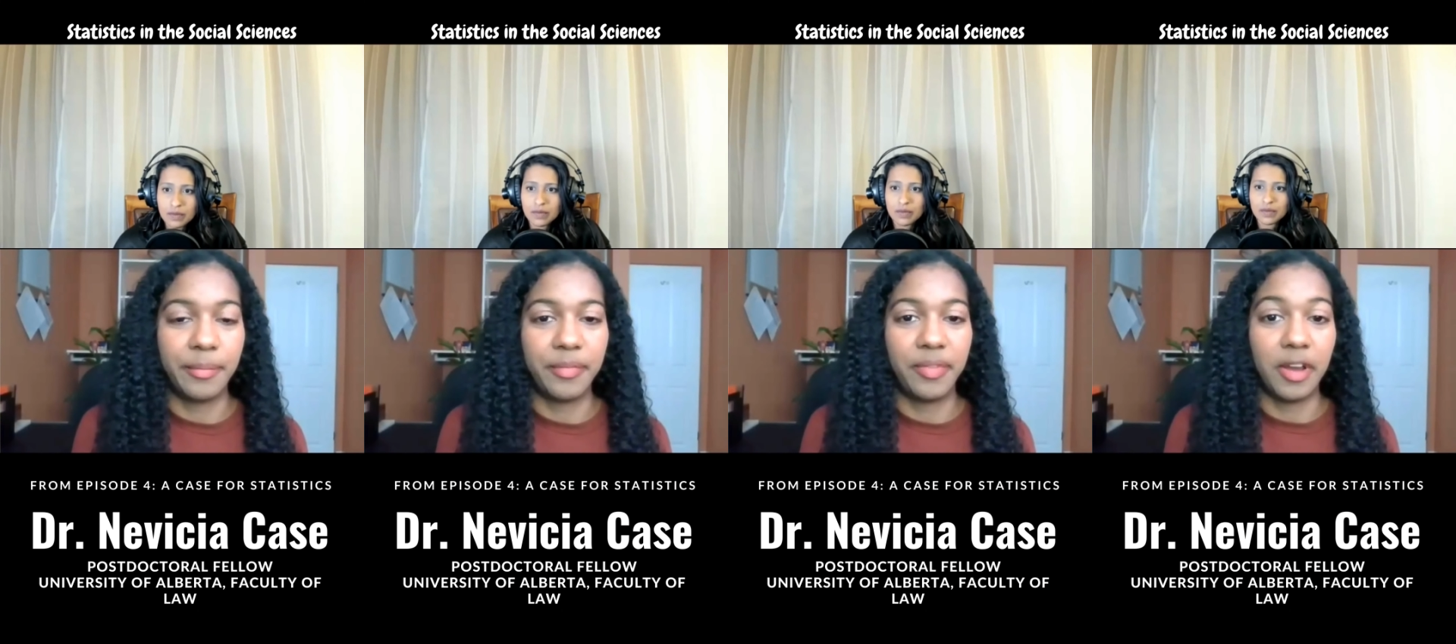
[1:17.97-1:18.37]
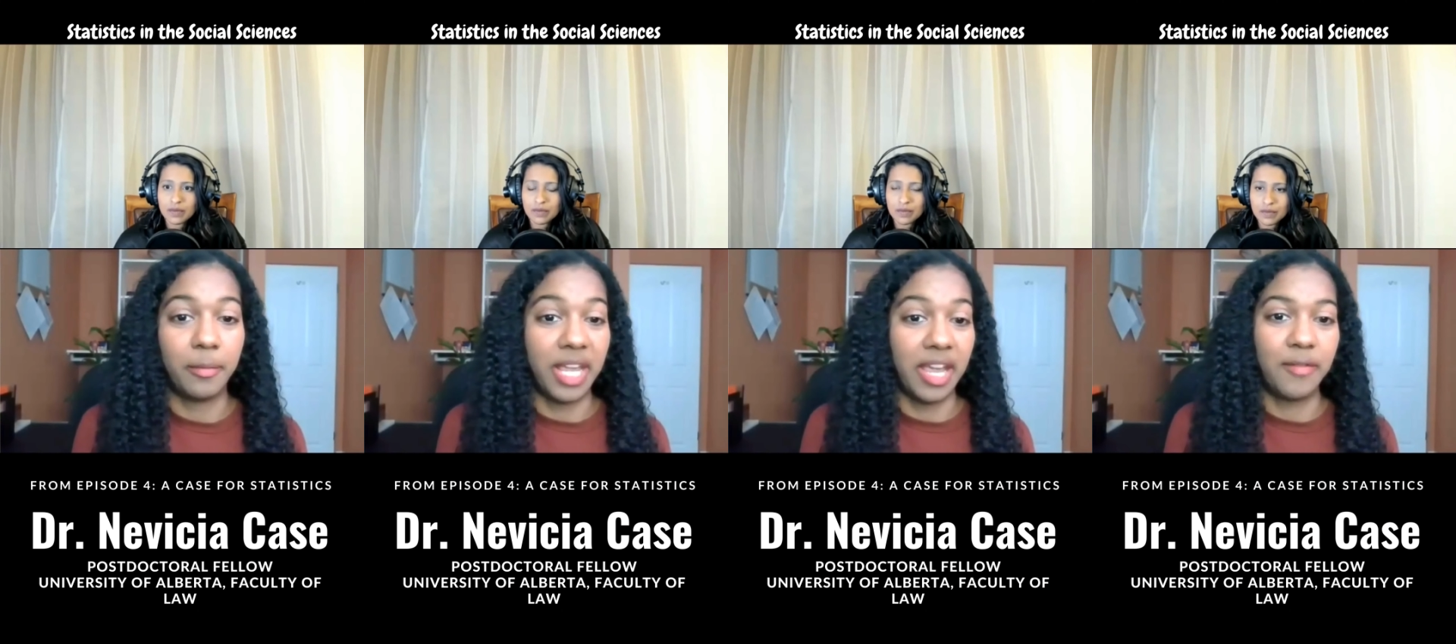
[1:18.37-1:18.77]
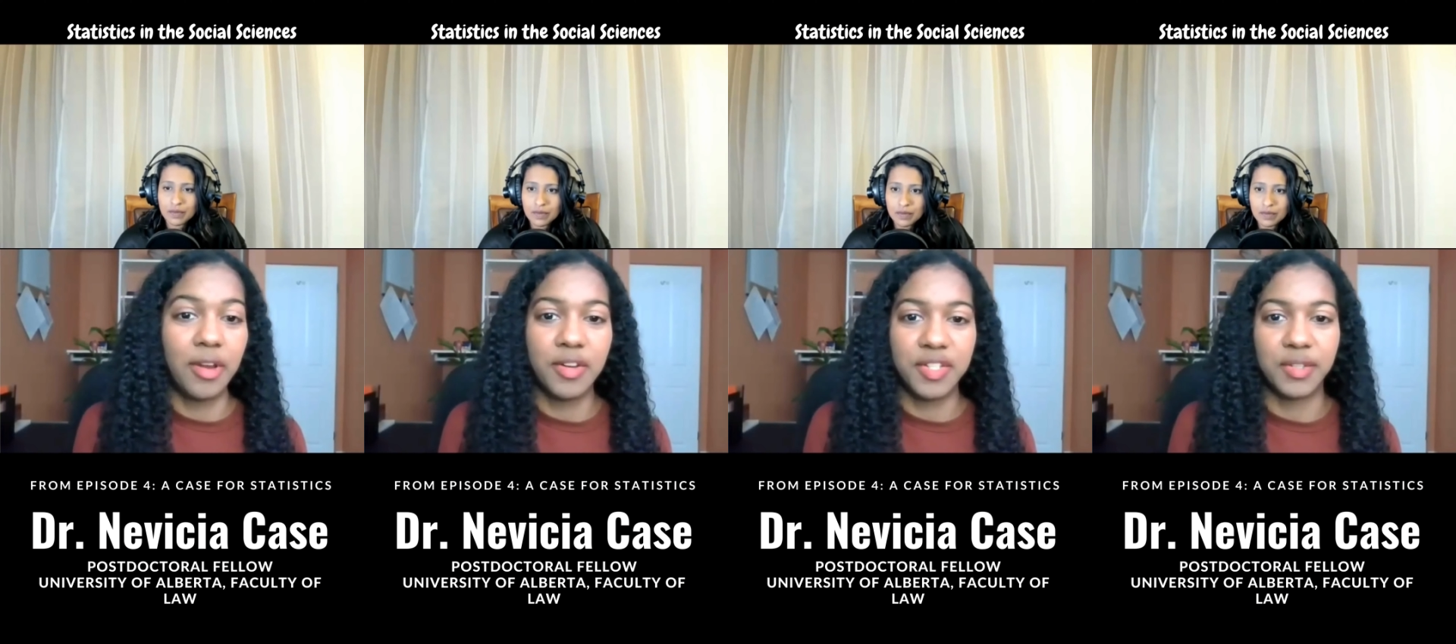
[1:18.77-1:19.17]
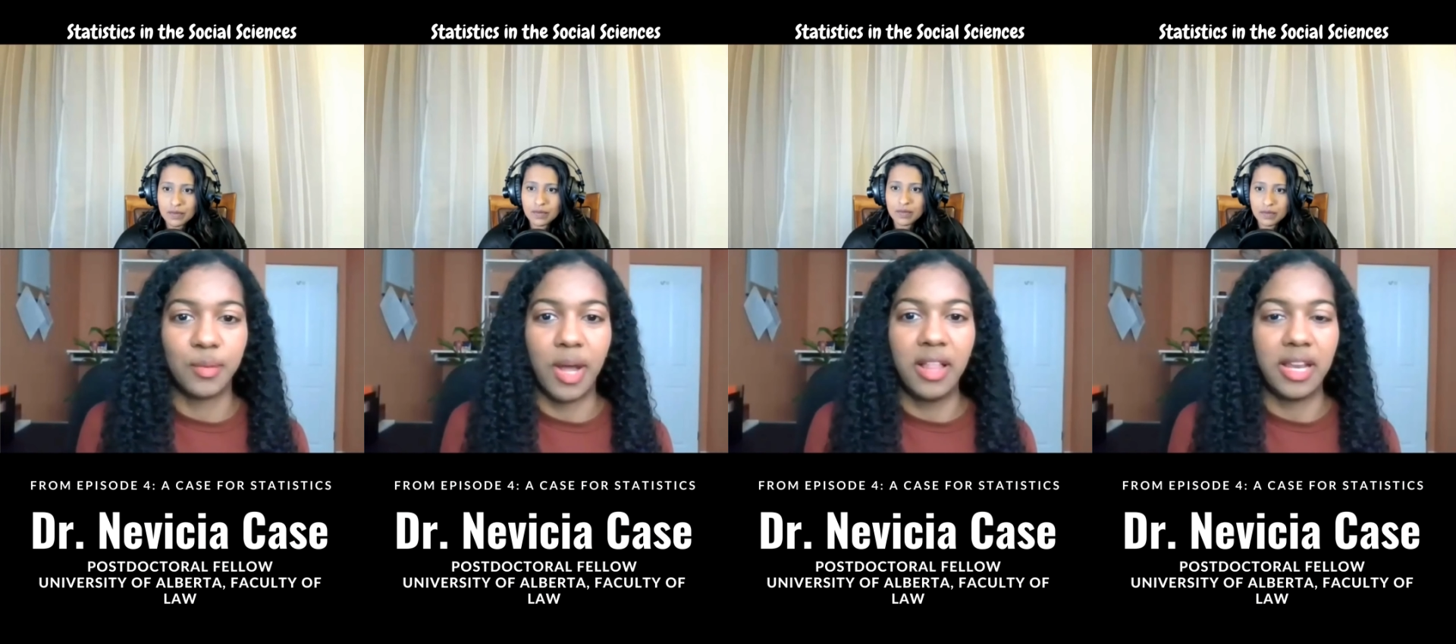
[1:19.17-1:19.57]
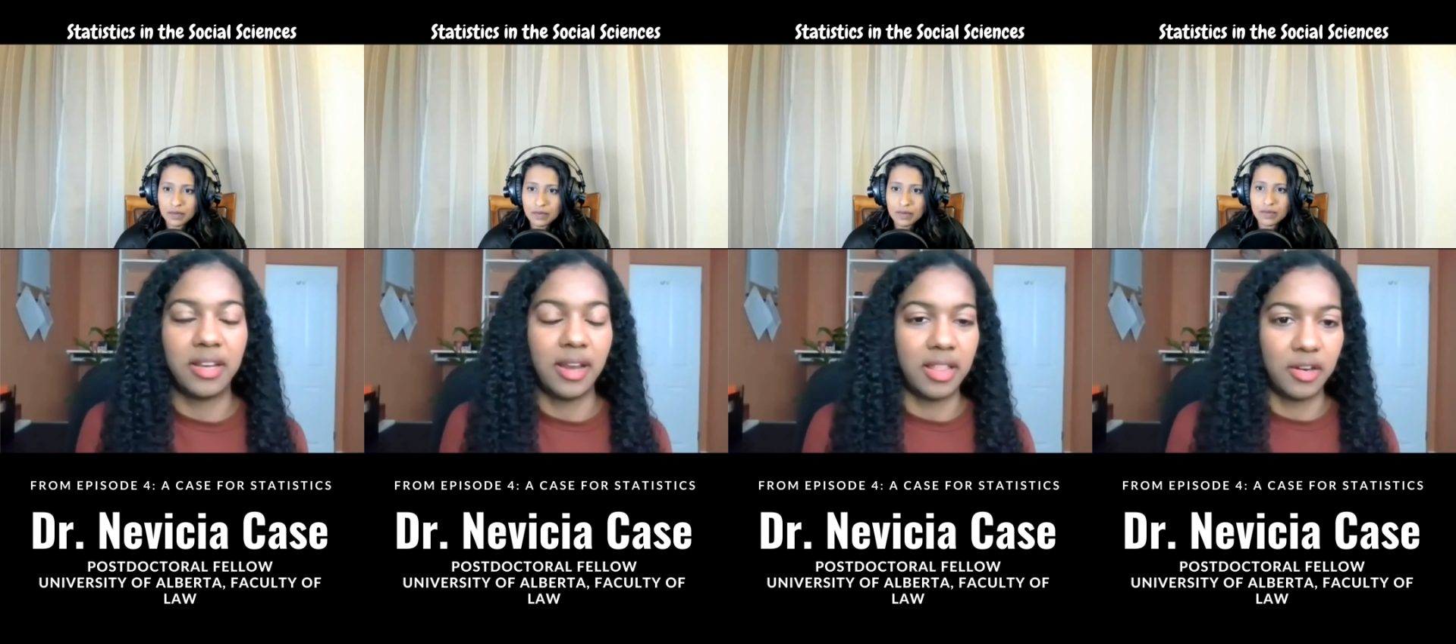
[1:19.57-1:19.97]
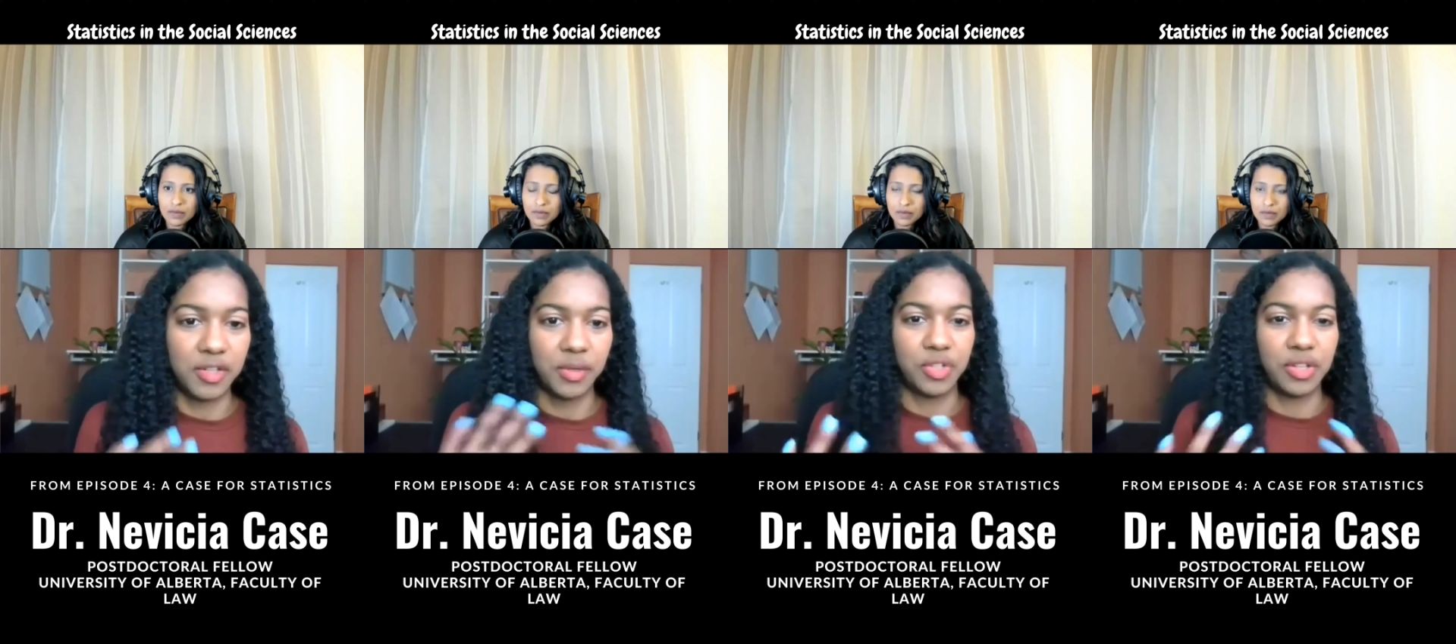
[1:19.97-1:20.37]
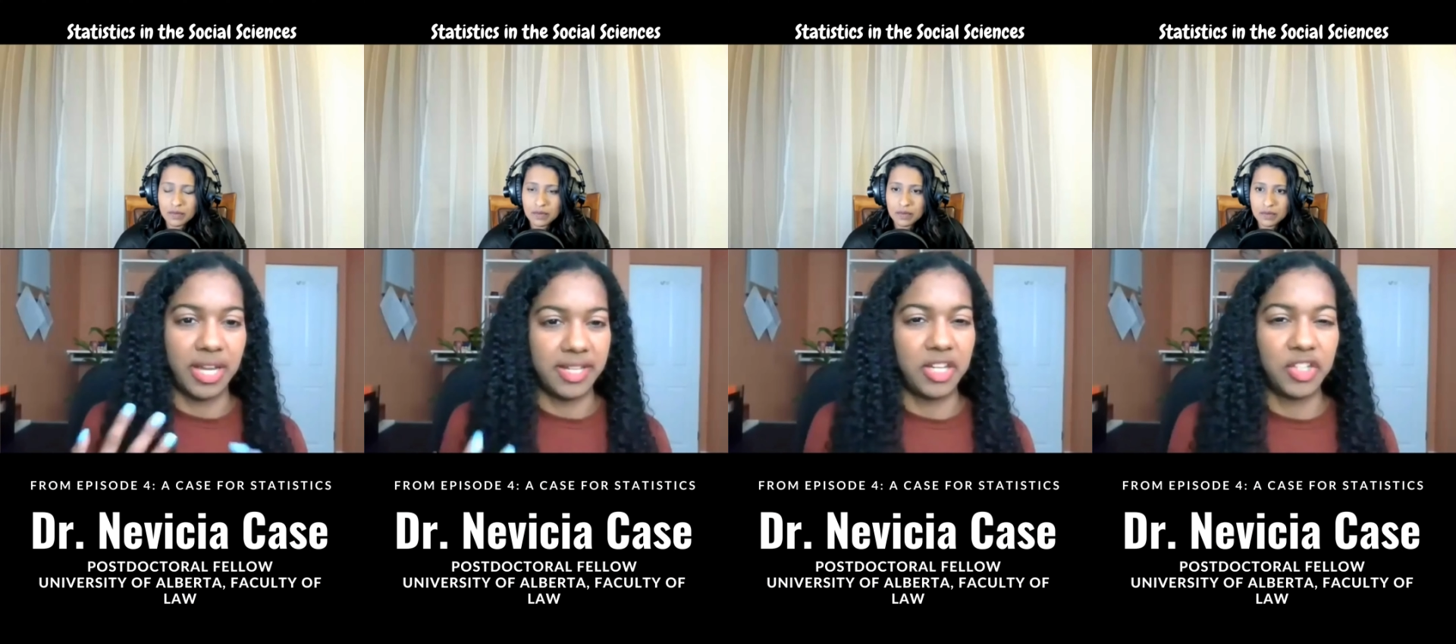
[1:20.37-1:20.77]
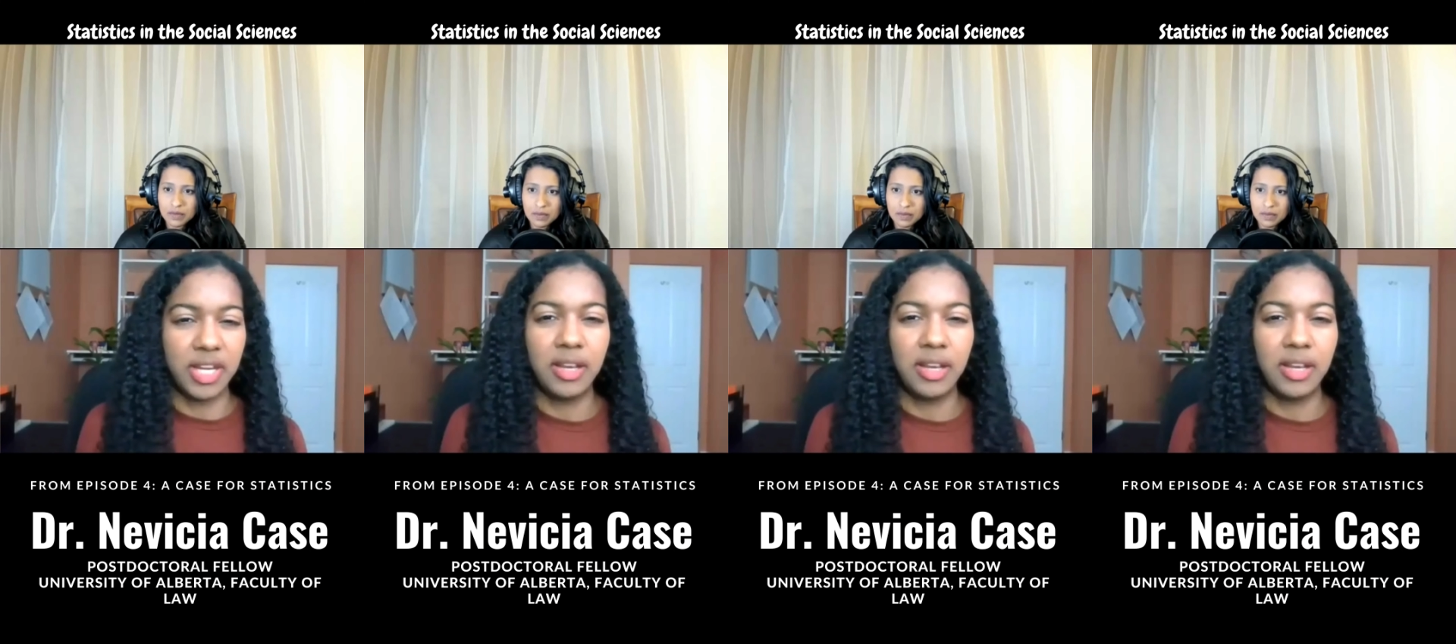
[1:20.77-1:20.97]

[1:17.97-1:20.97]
their behaviors as well, and their socialization.